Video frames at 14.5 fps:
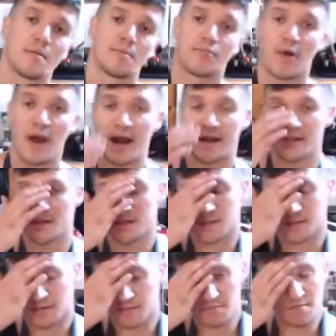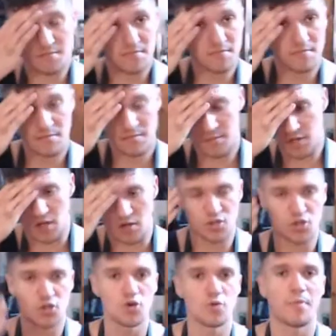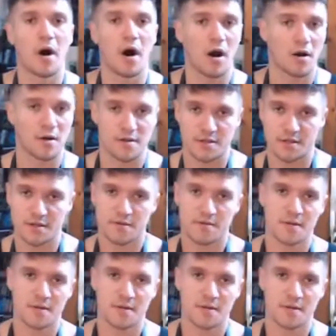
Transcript: practice, 2 bars